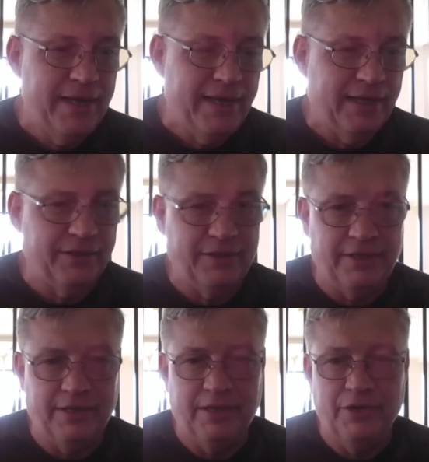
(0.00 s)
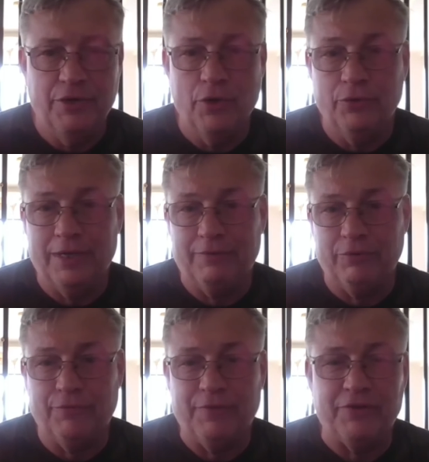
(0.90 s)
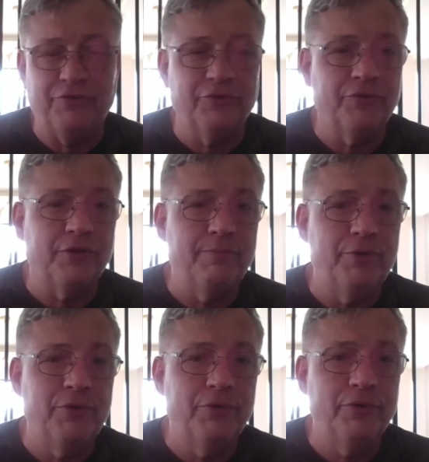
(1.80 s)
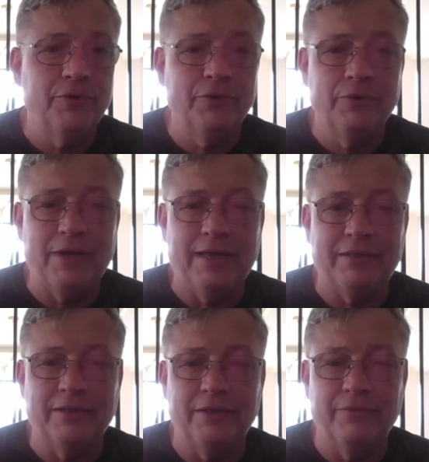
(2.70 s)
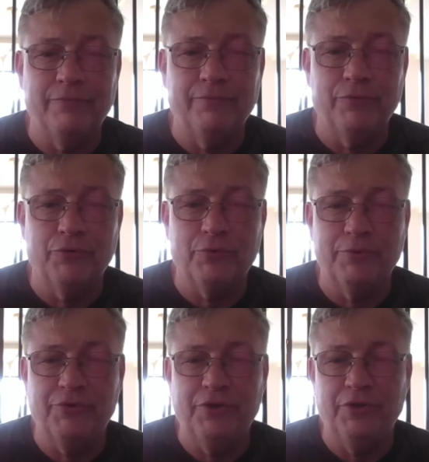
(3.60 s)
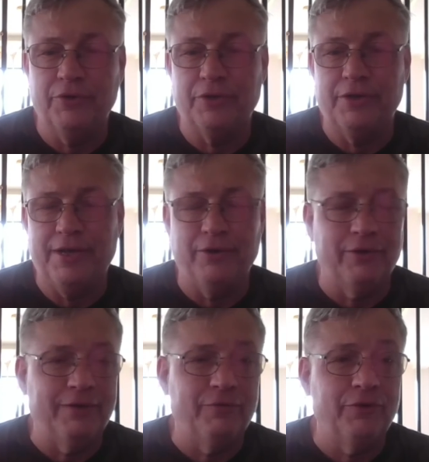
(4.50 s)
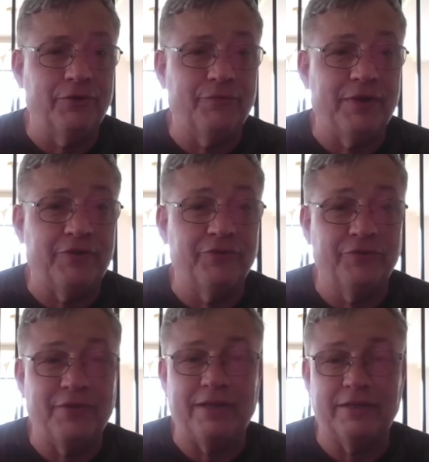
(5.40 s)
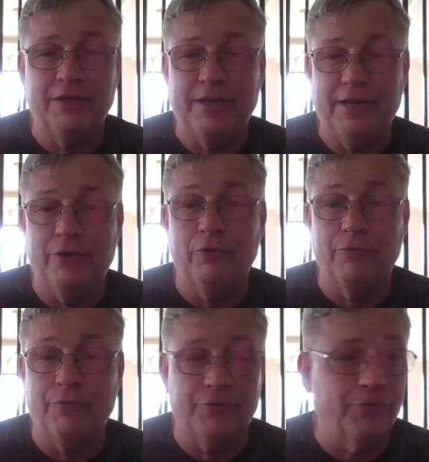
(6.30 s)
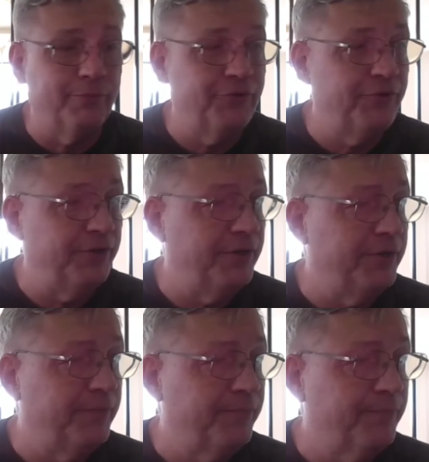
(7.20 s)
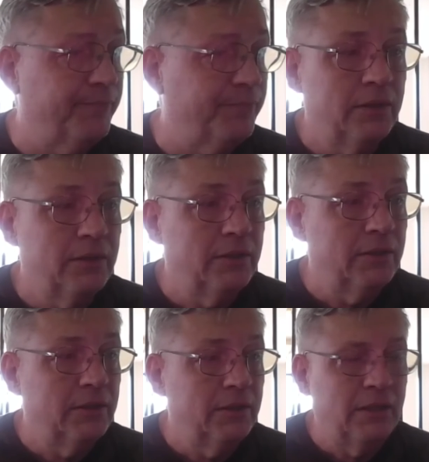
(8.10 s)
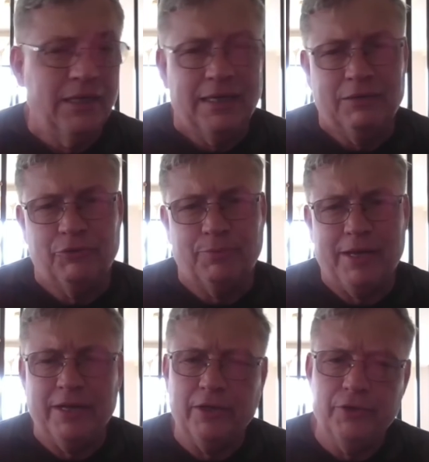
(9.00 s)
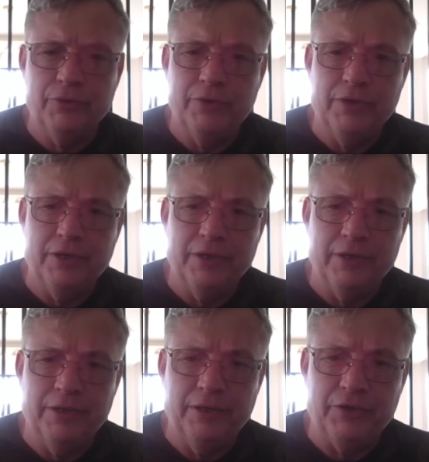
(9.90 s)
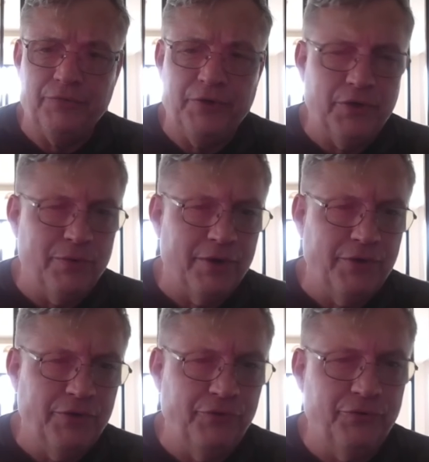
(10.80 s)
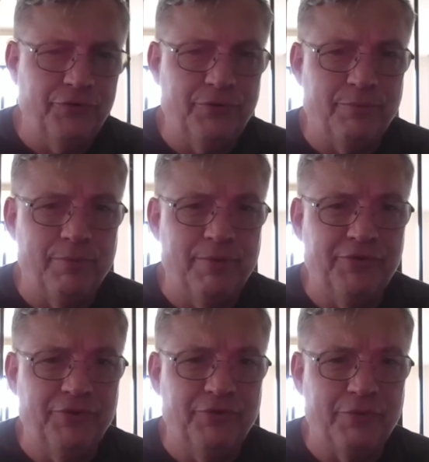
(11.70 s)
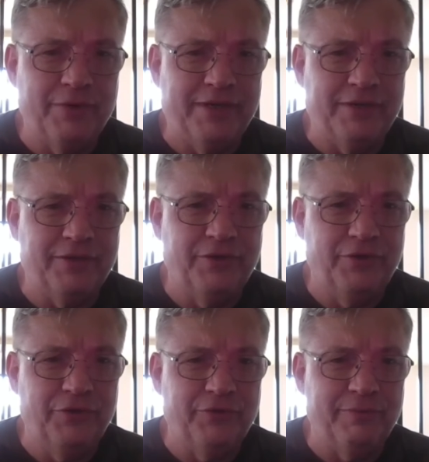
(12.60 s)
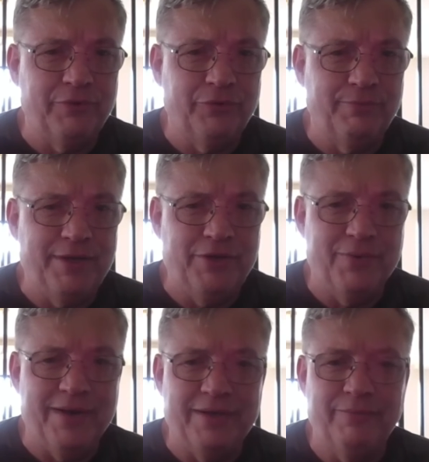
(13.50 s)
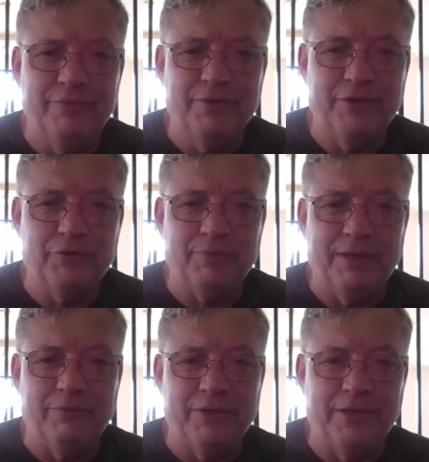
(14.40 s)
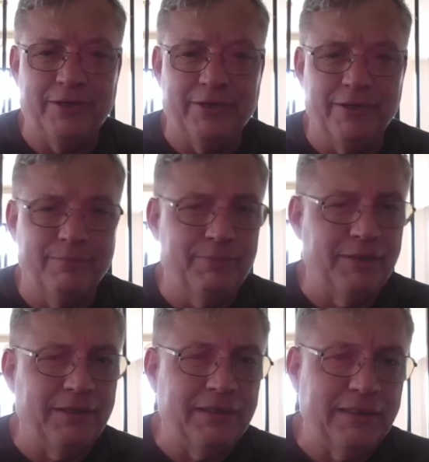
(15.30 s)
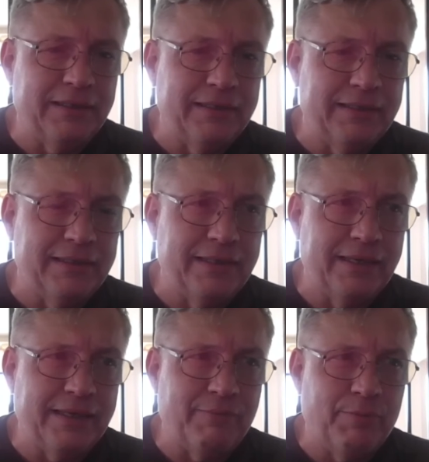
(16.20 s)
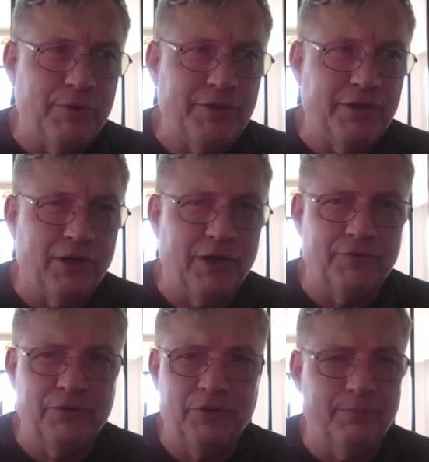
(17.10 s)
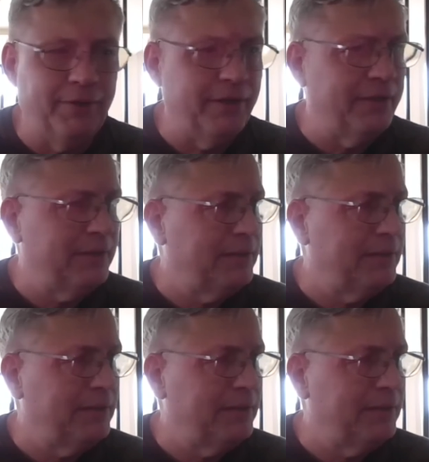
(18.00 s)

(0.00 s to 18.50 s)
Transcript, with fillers: At the node level, it affects just the computer. At the virtual machine or container level, it affects just that container or virtual machine. I was planning on doing a next video on users and permissions where we get to use some of those menu items and explain what they are, but I think I'm going to put that off a little bit.